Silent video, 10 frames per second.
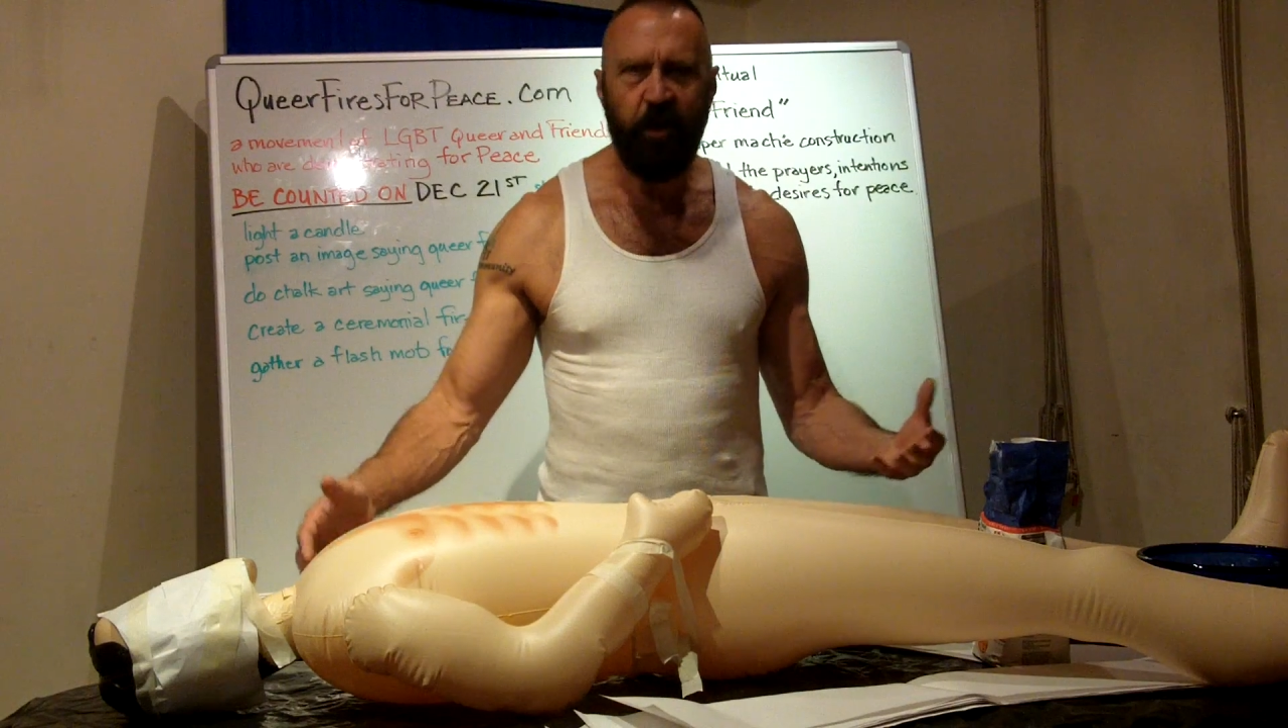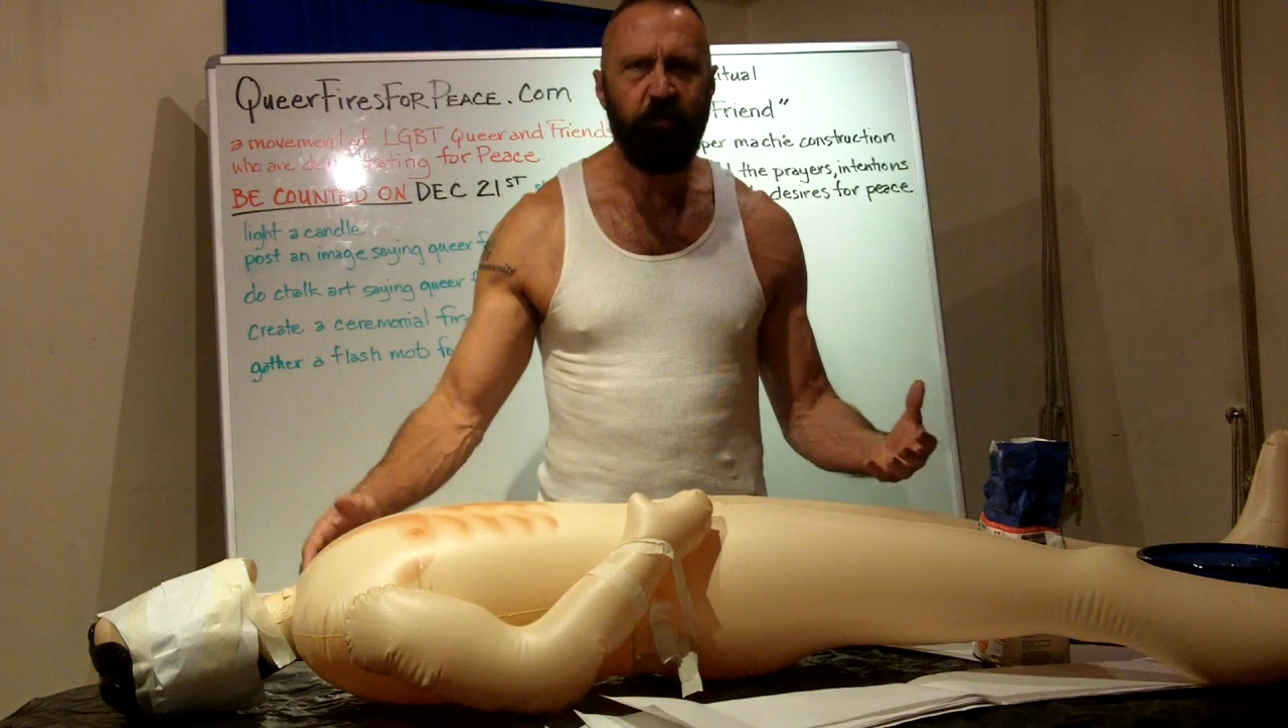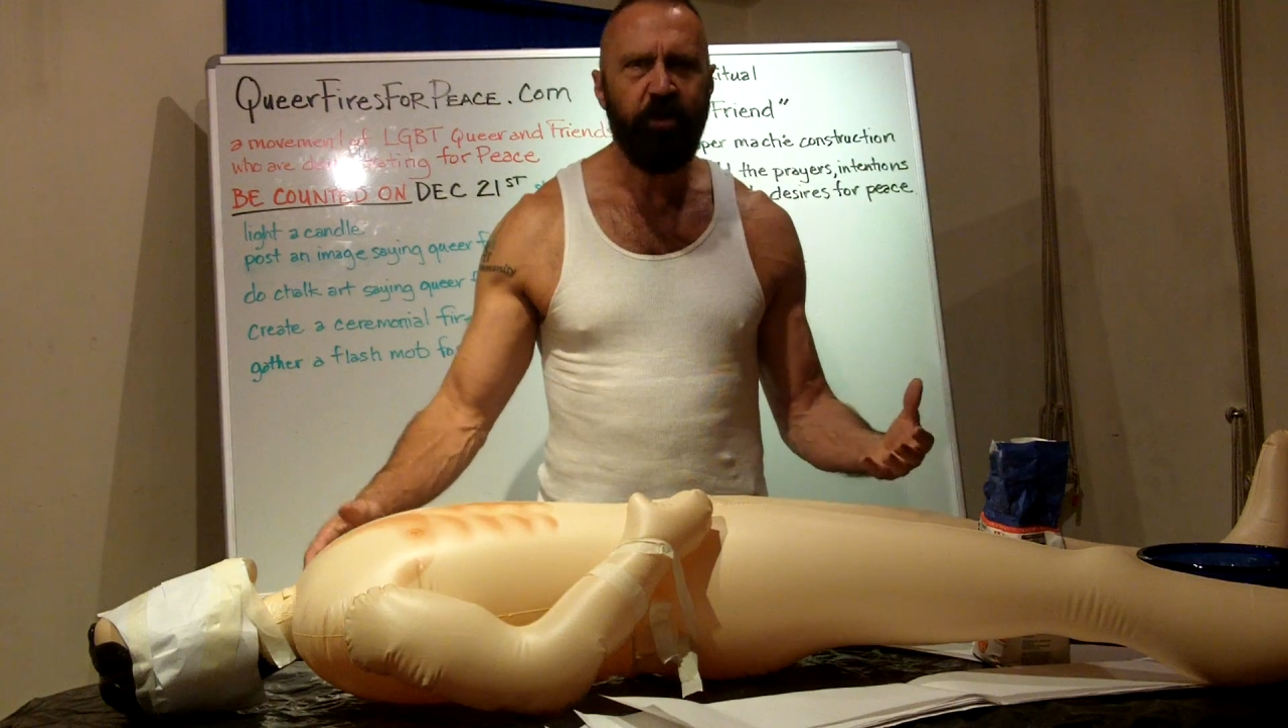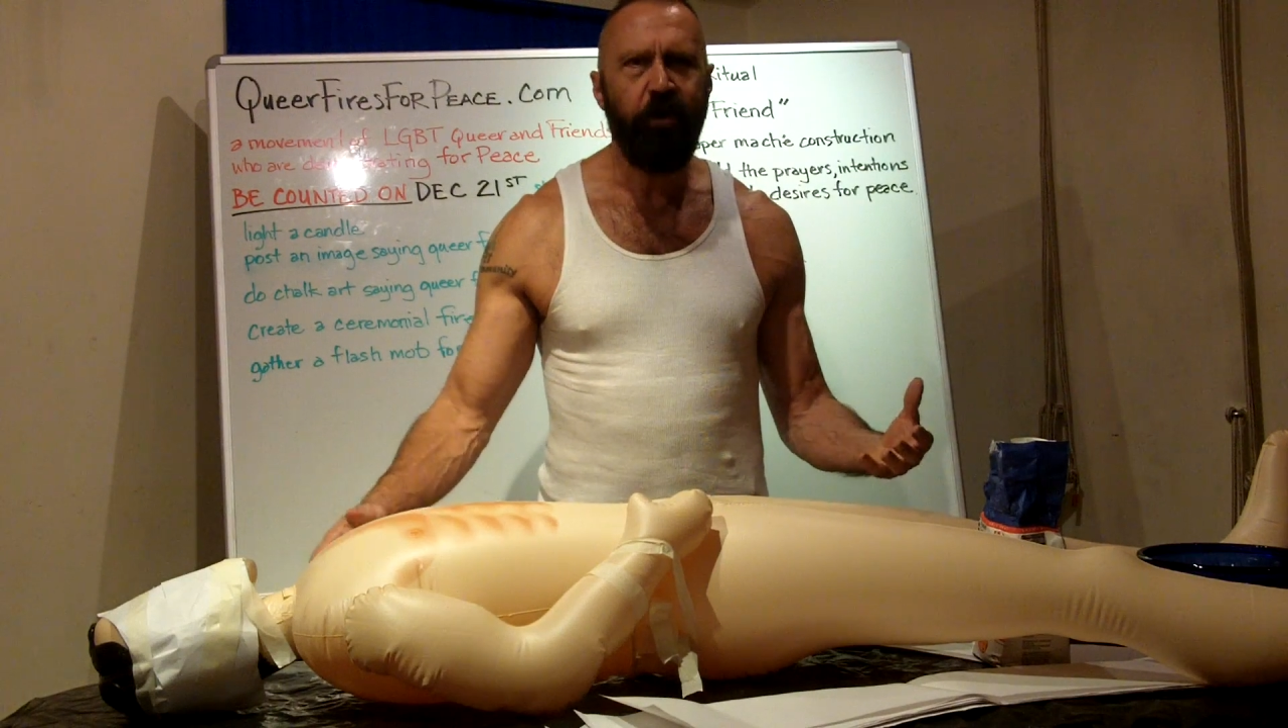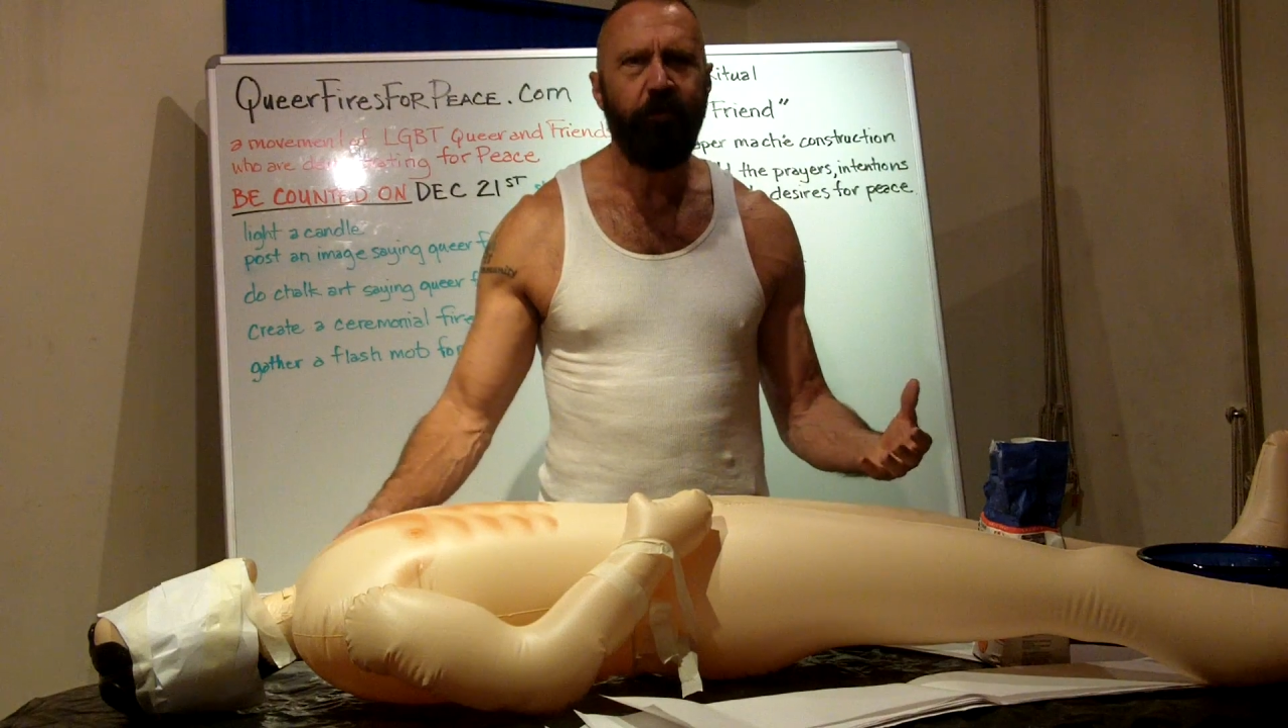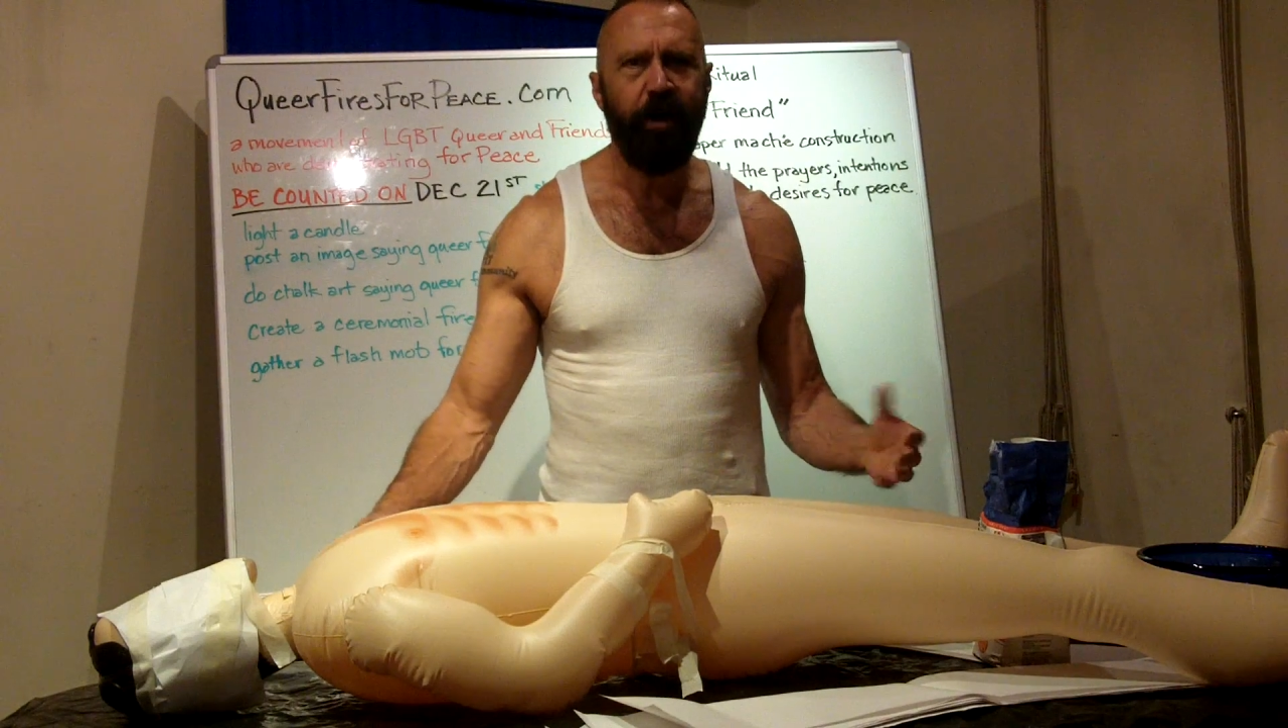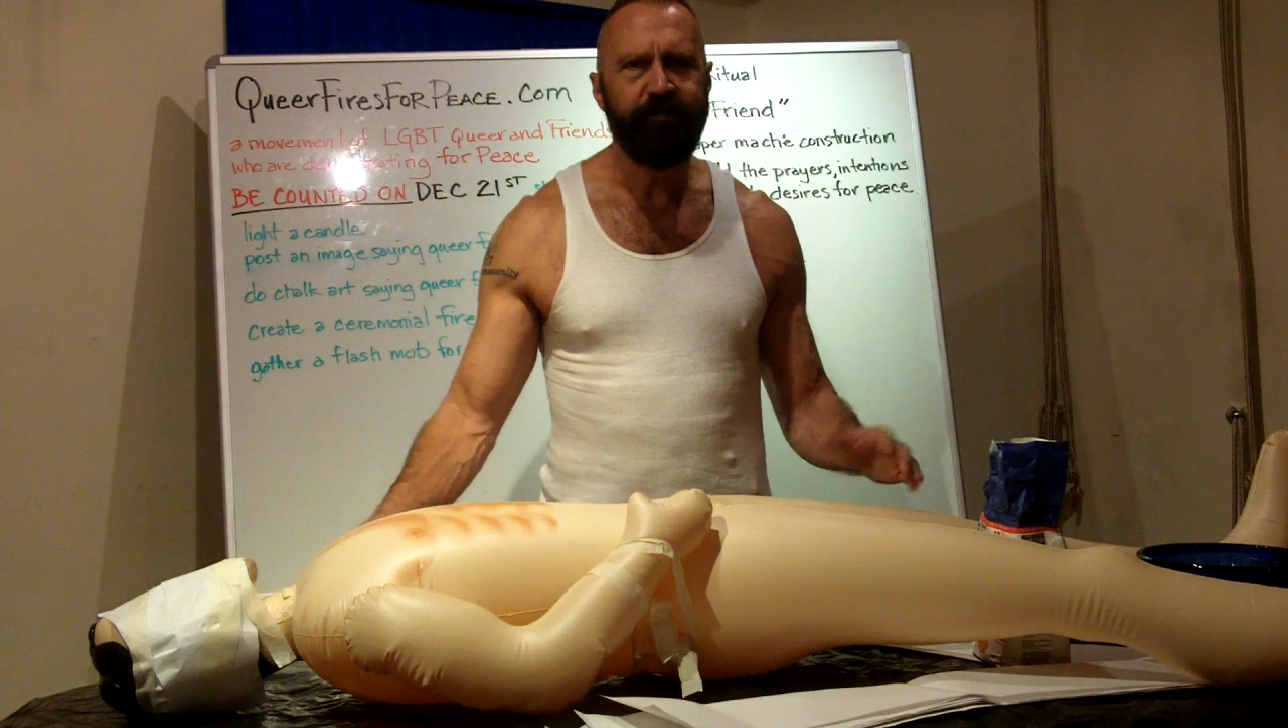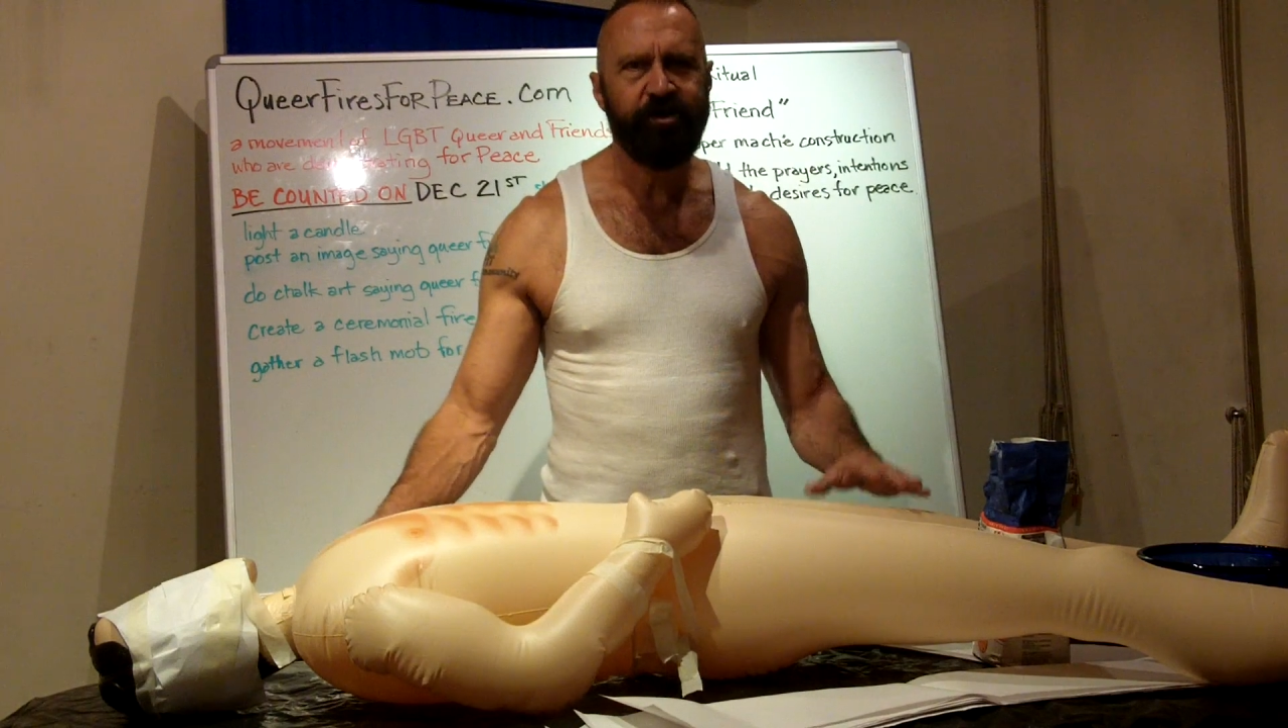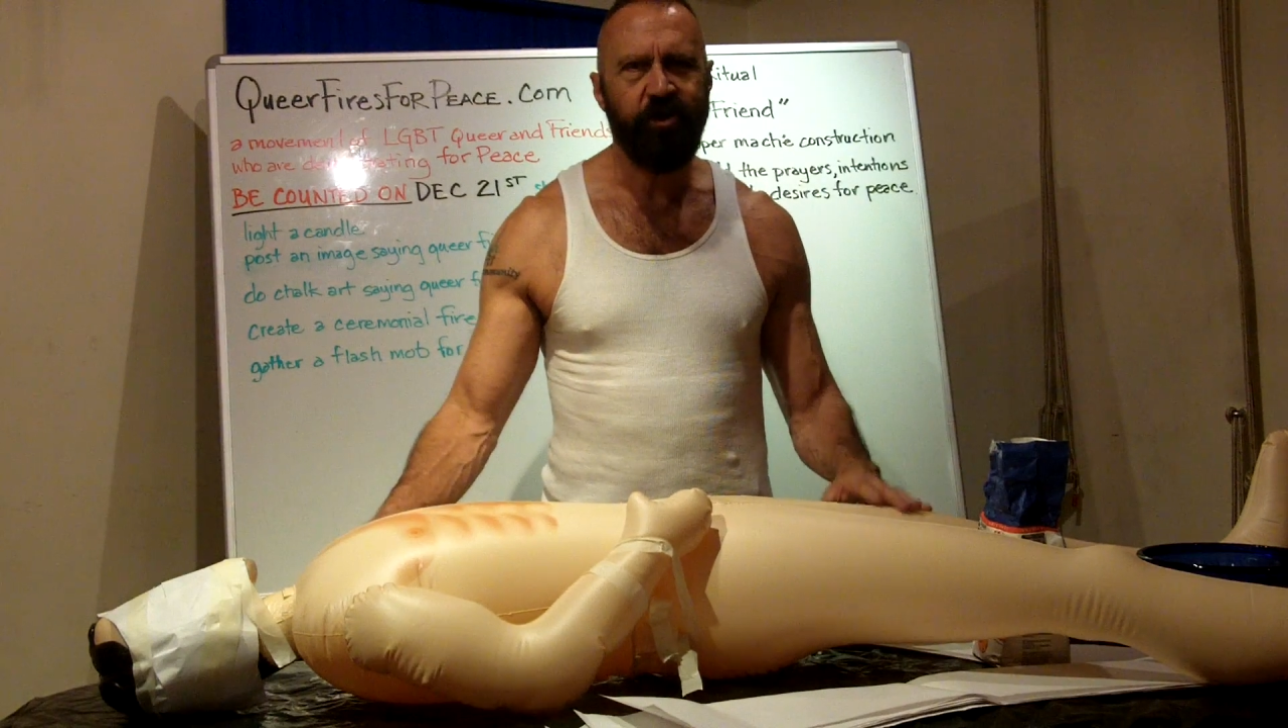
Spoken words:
a blow-up